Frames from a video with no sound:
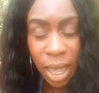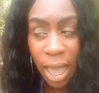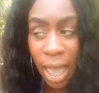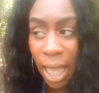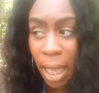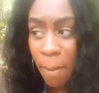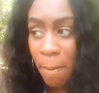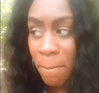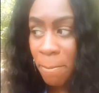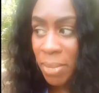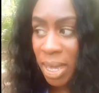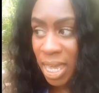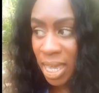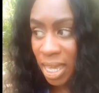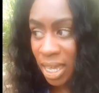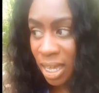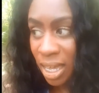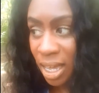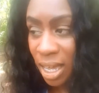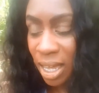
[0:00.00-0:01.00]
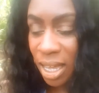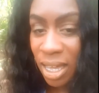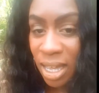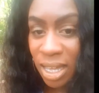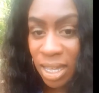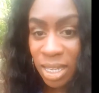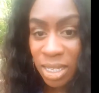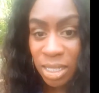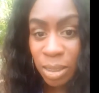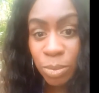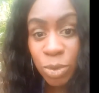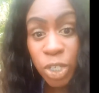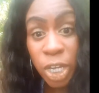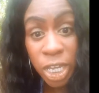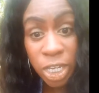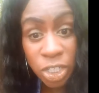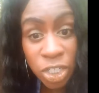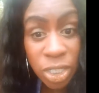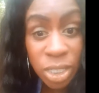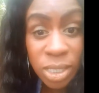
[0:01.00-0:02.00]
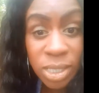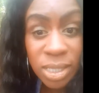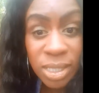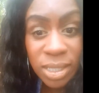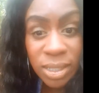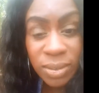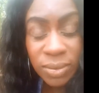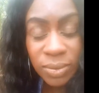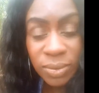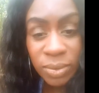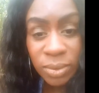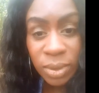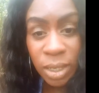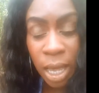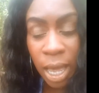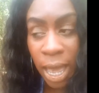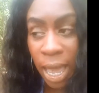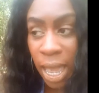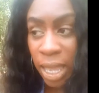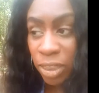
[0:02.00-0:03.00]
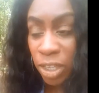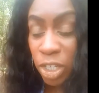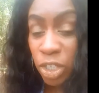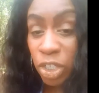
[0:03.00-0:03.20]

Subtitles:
and make some changes. And the